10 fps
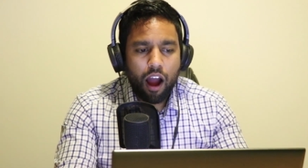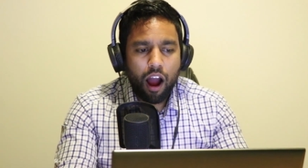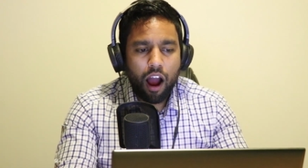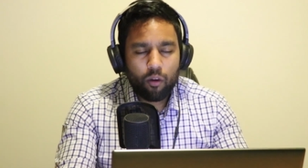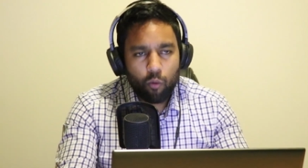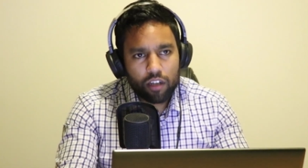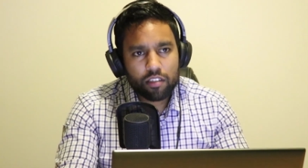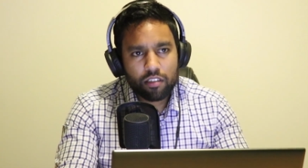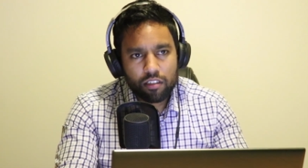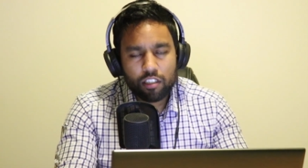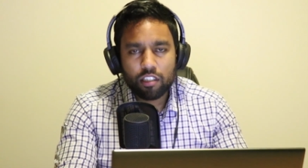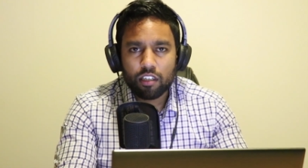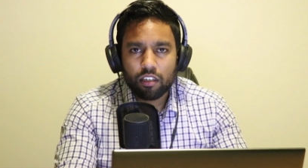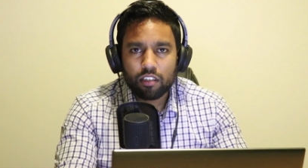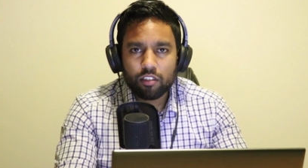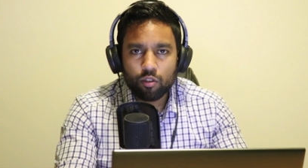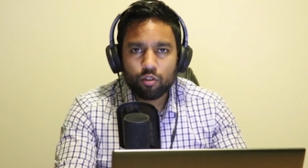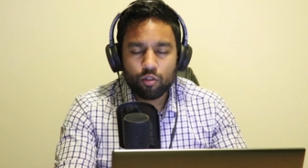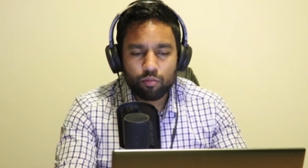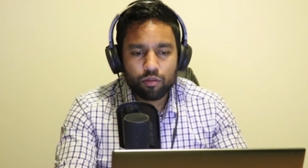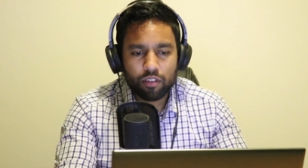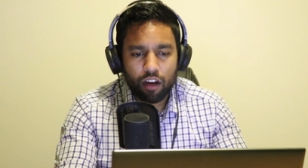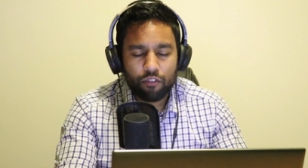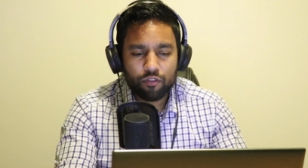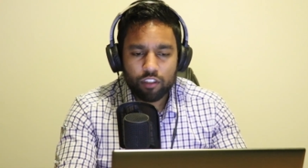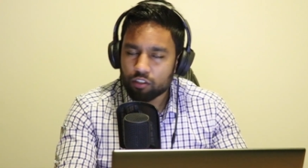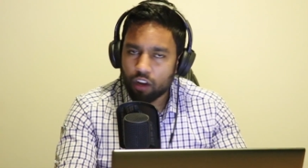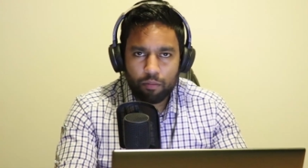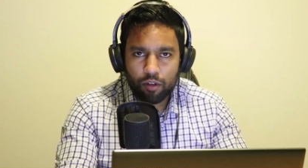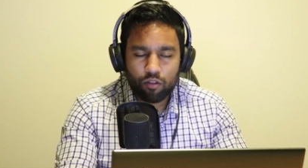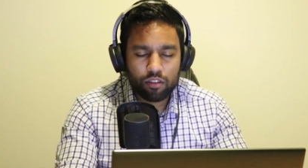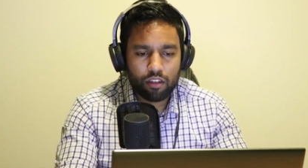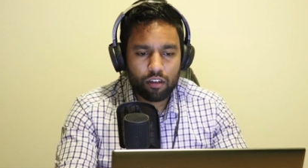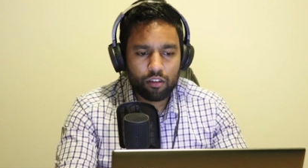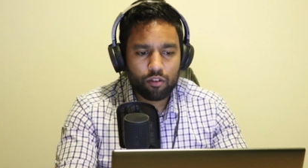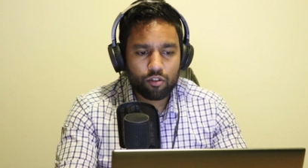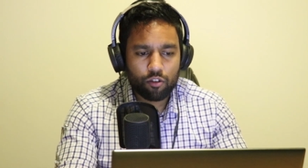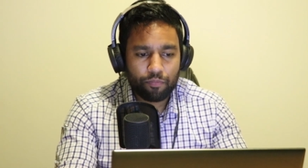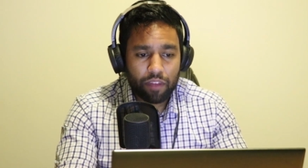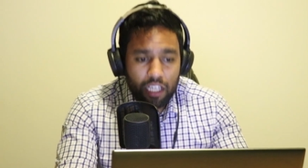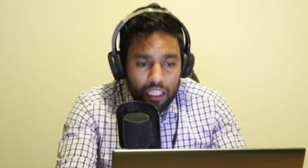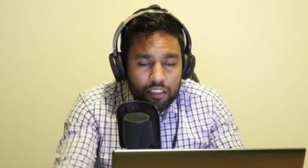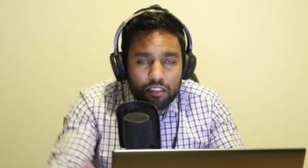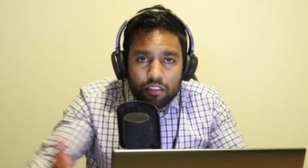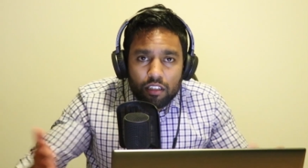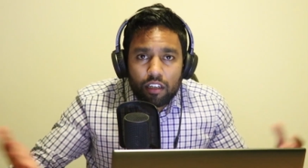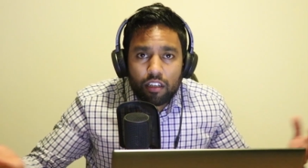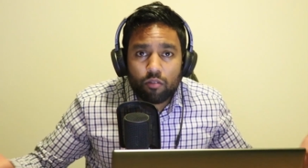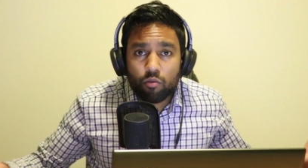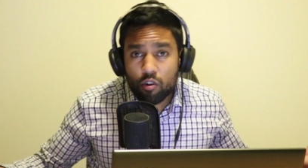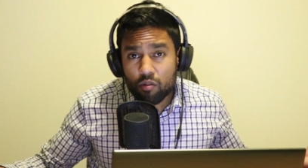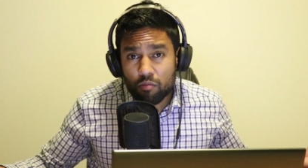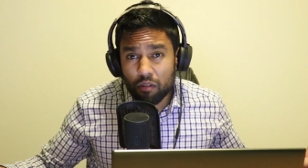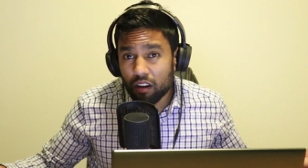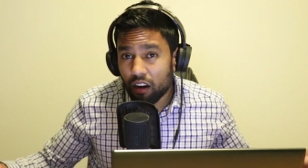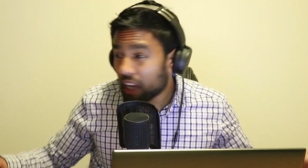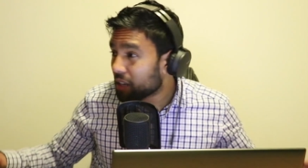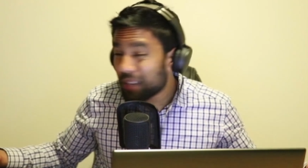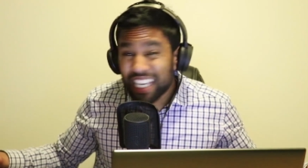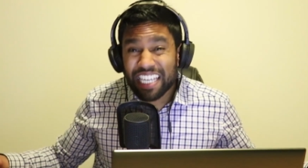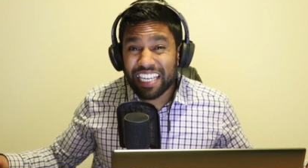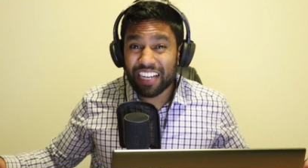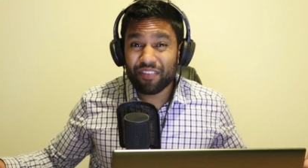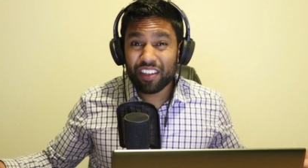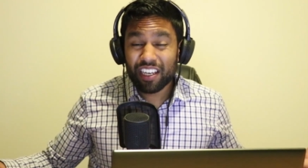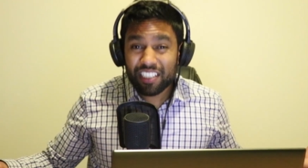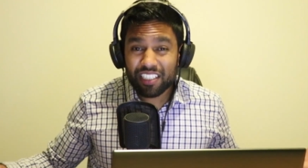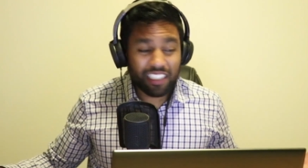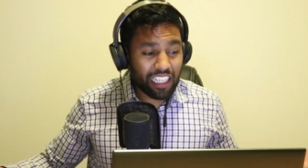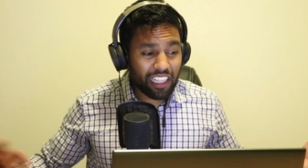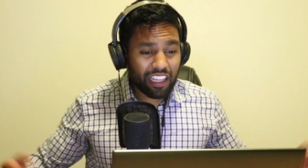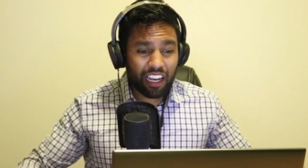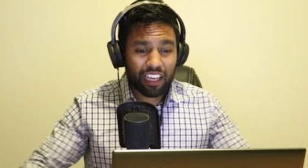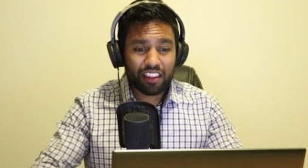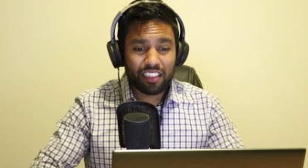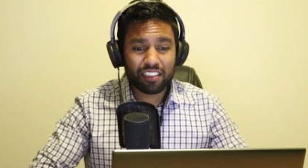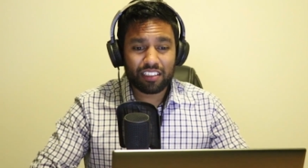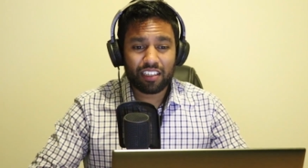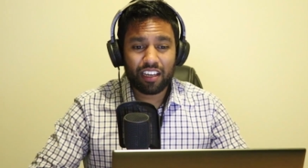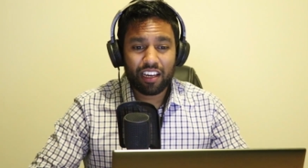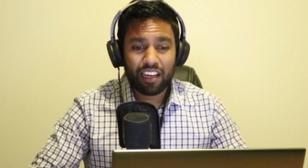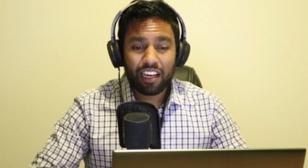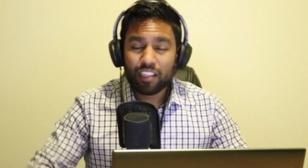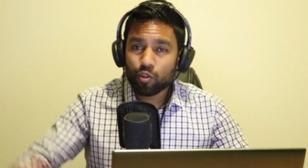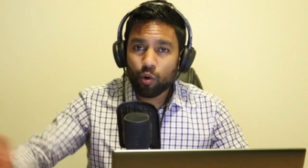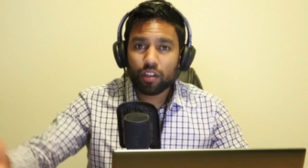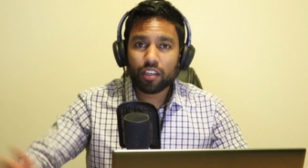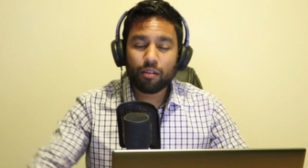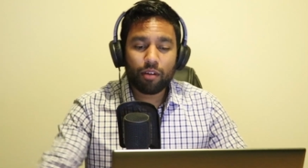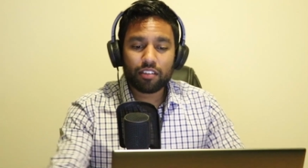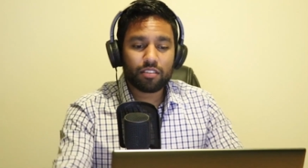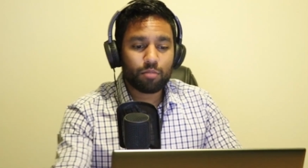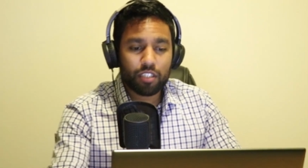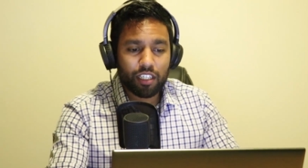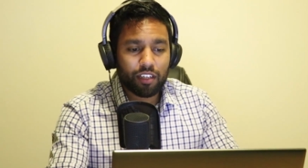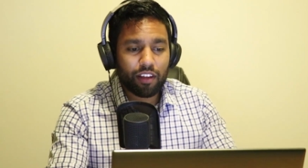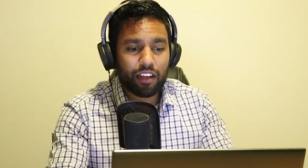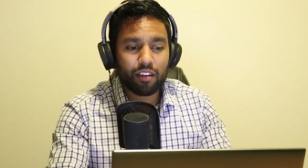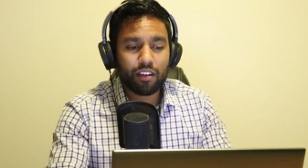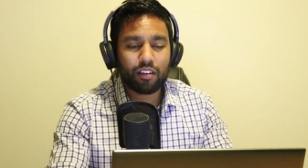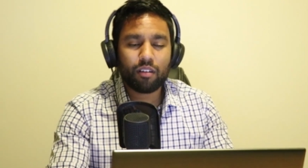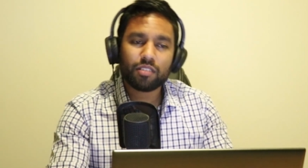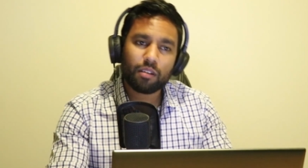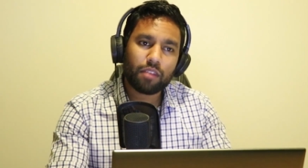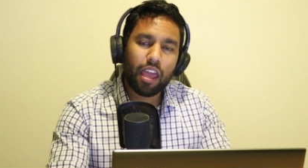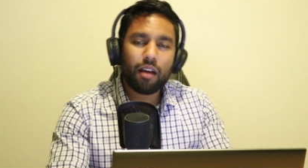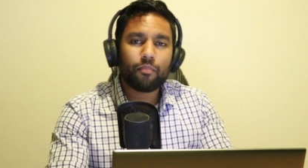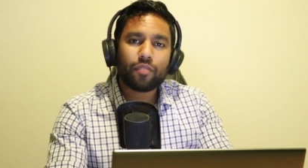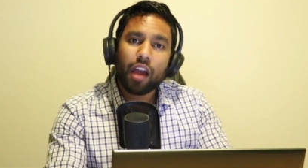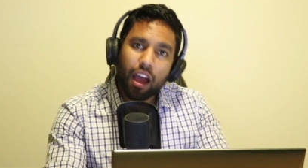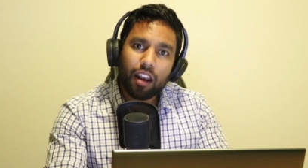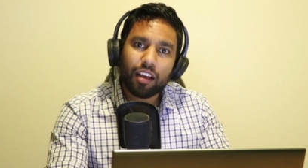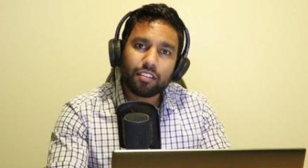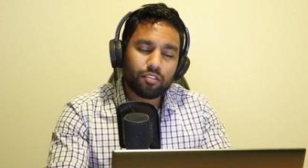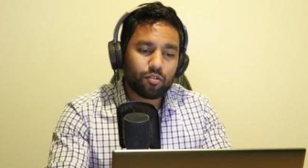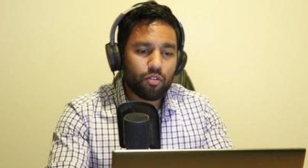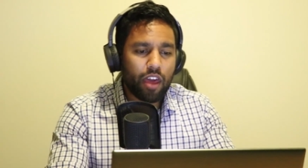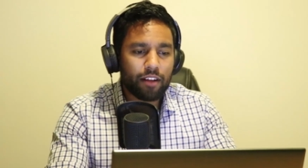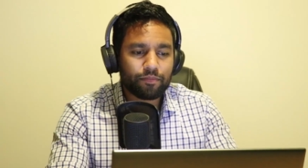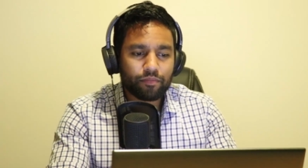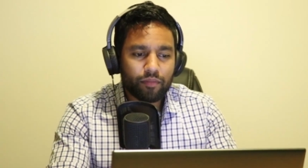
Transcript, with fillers: I watched his shit, his YouTube stuff. Just type in Chris D'Elia on YouTube. He's just sitting in a room, like me. He's just sitting there like this, talking about some shit. And, and I was like, damn, I'd like to do that.